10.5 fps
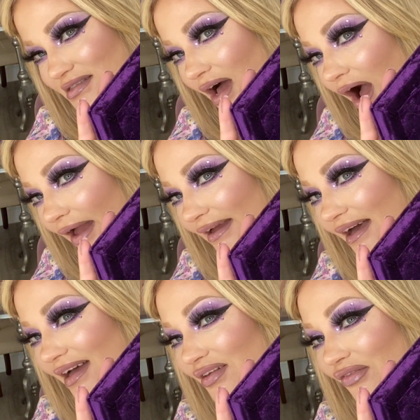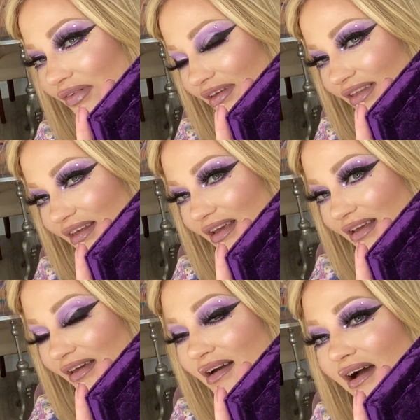high-end
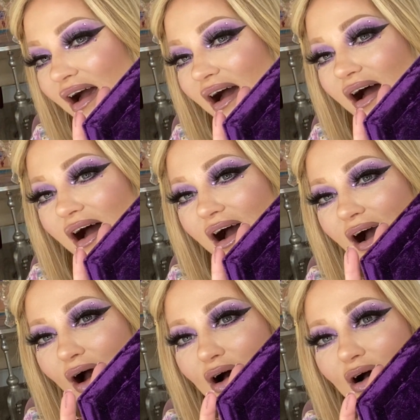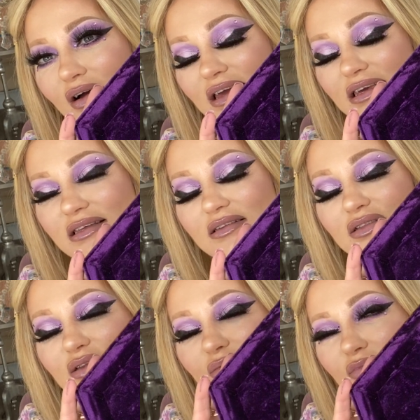feeling.
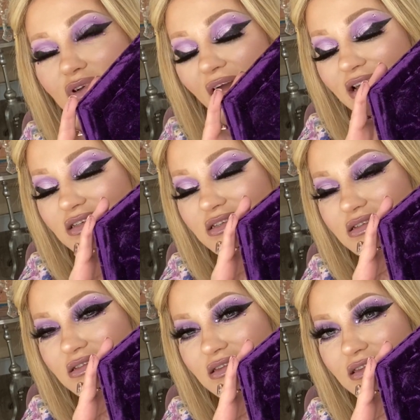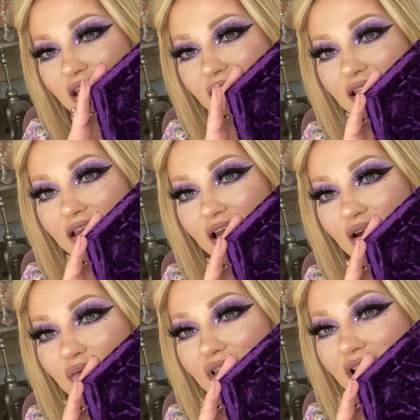The nice thing that I
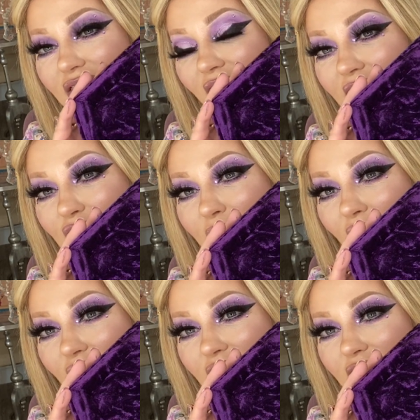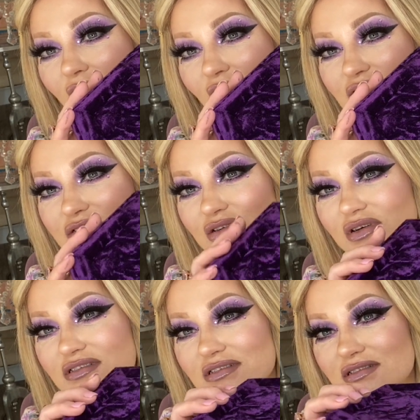really like about it also
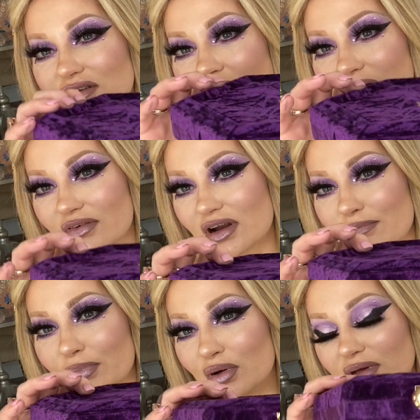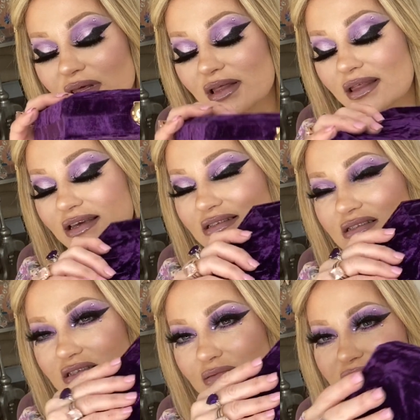is it's not very bulky. Like, it
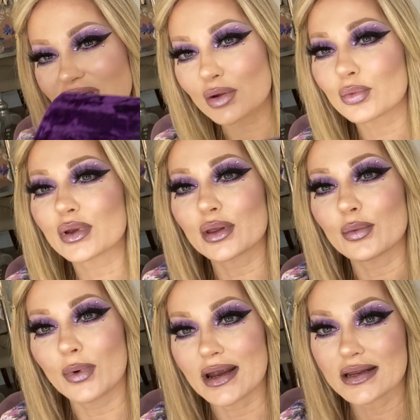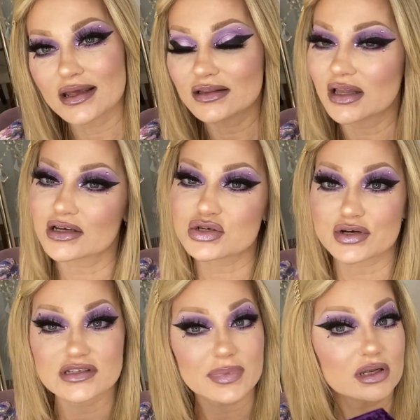seems like really weighty and
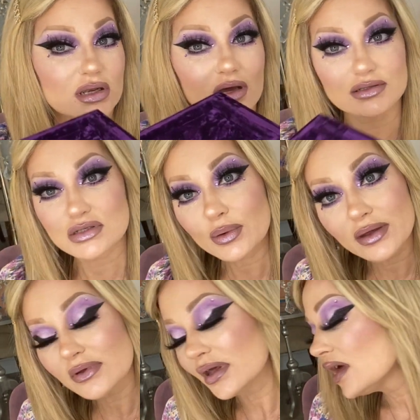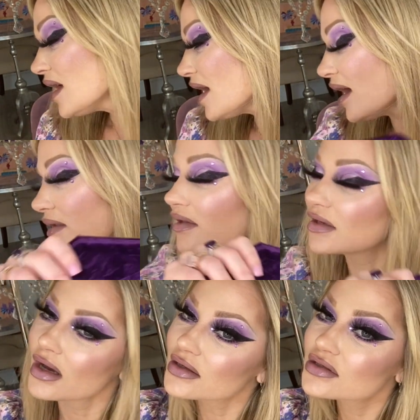luxurious, but not too heavy and
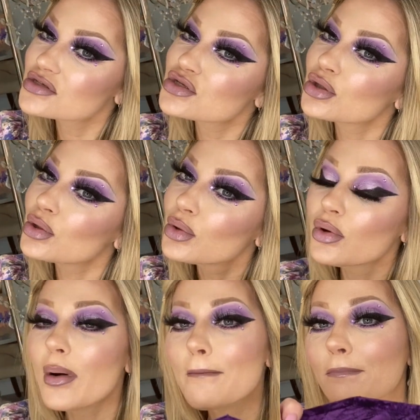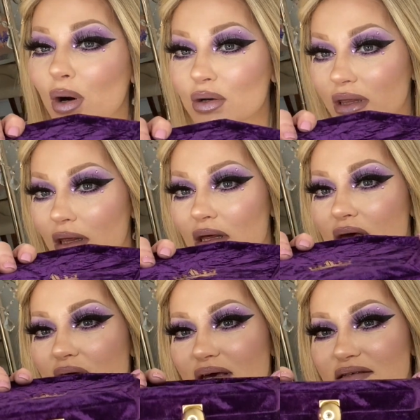not too bulky.
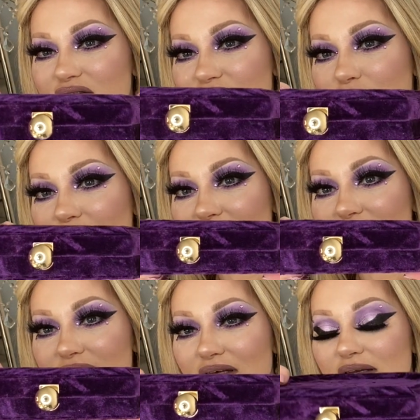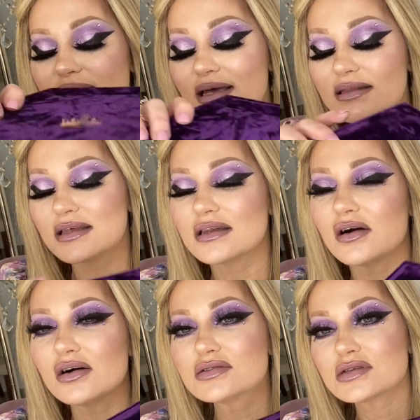It's still pretty thin. And then
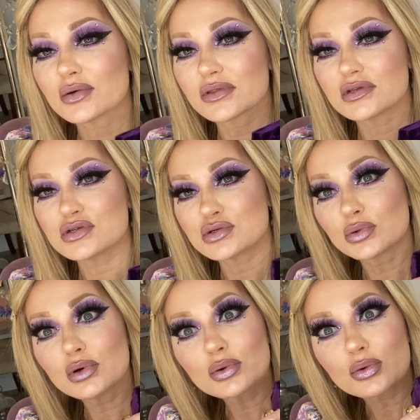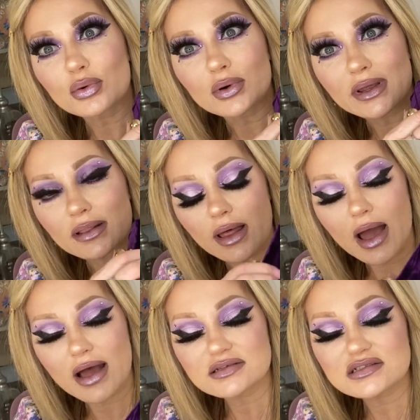also the jewelry
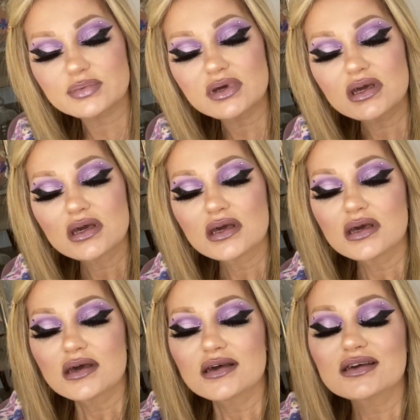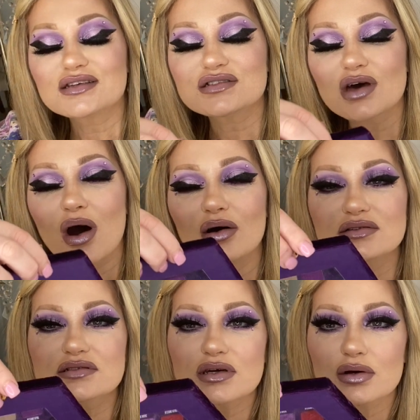clasp is
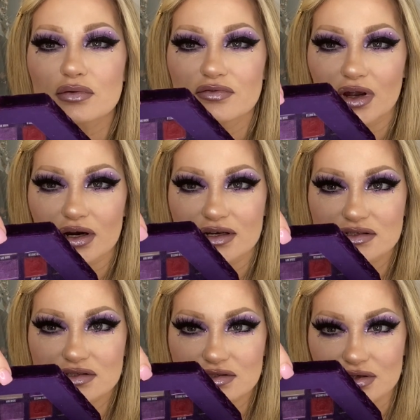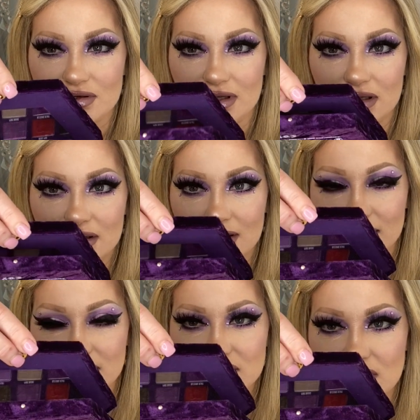also very sturdy. Like,
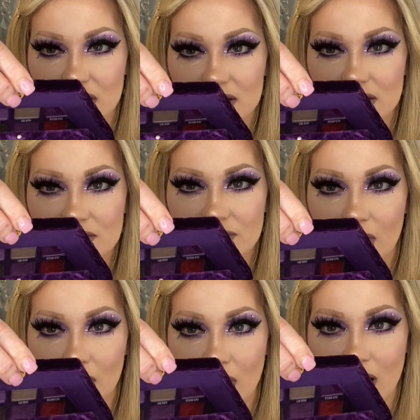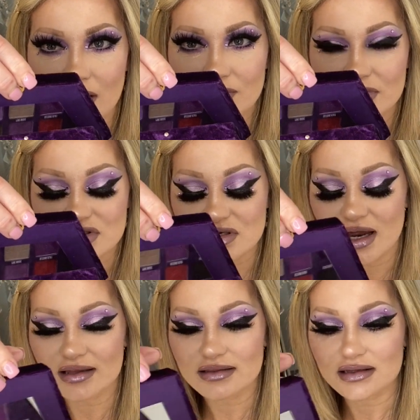it's not gonna fall off, which
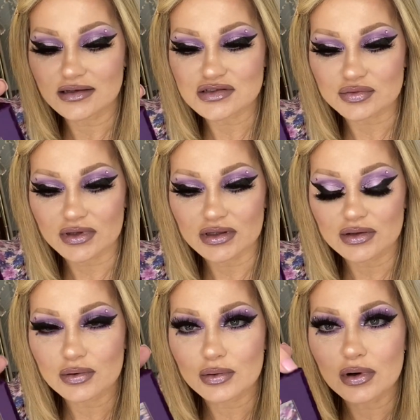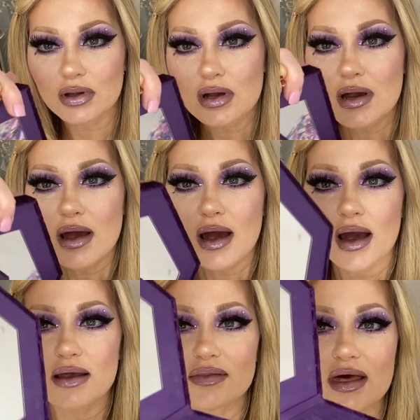I think is really cool.
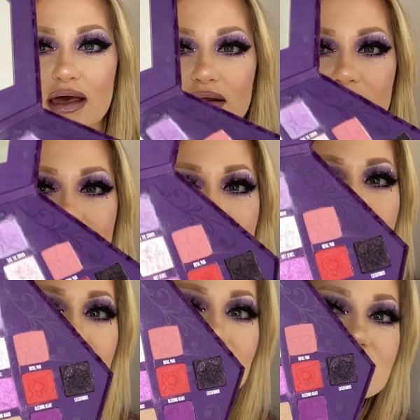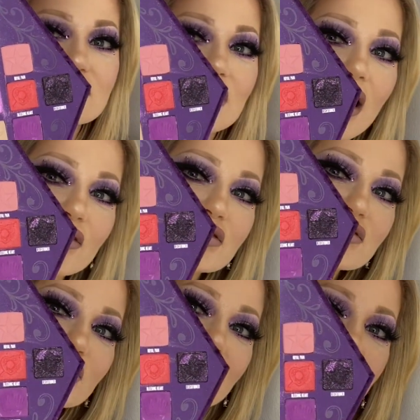And then here's the color
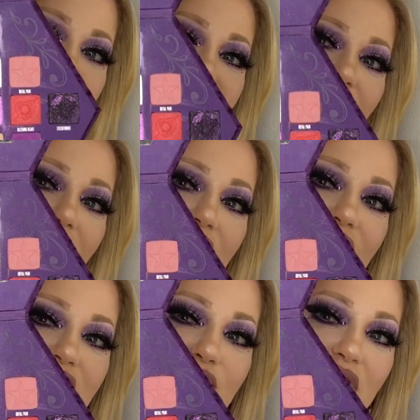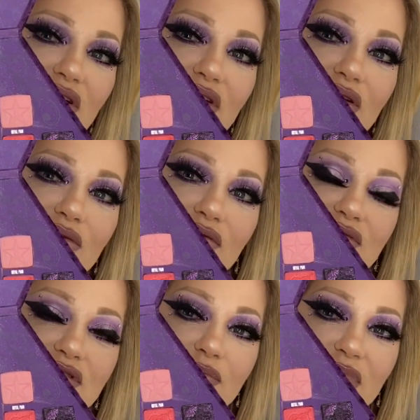story. I'm sorry if it's been
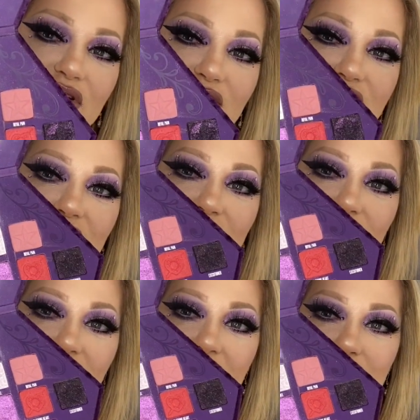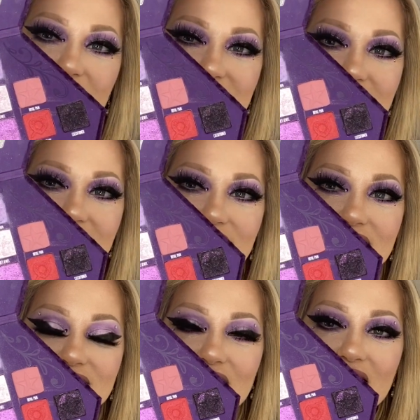used. I've been using it for a couple
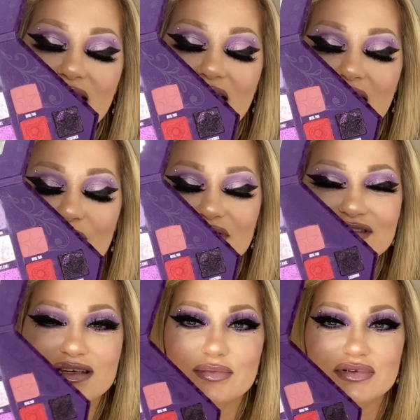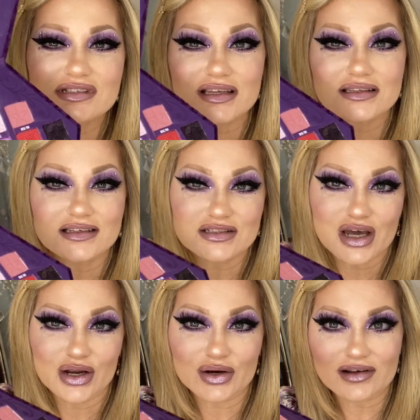days. I wasn't able to get the
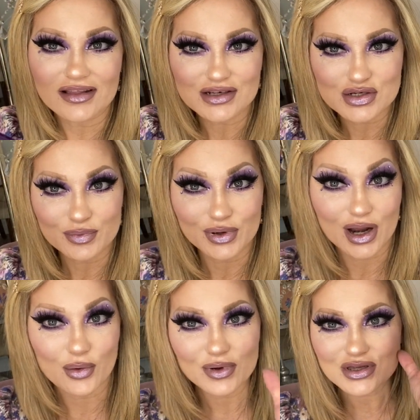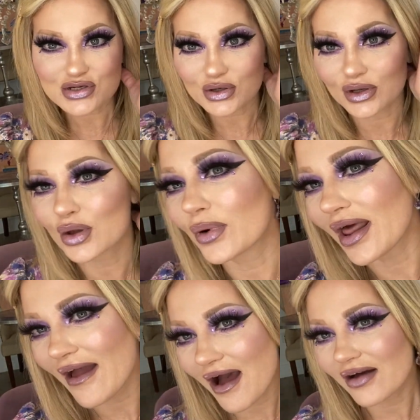entire collection, but I will show you what I
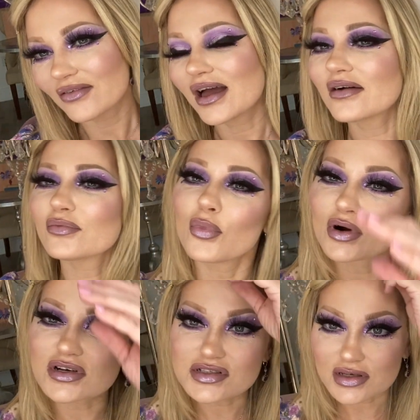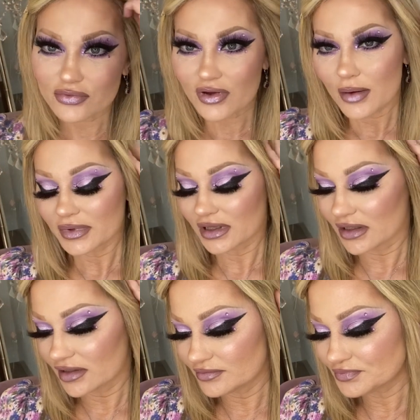have. I have more stuff coming
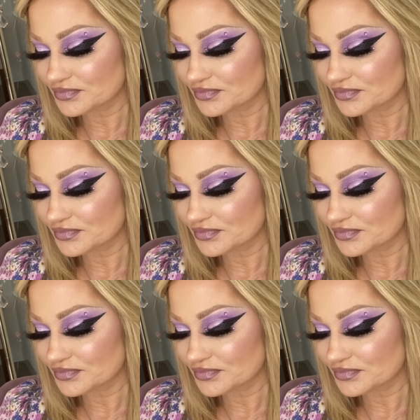in.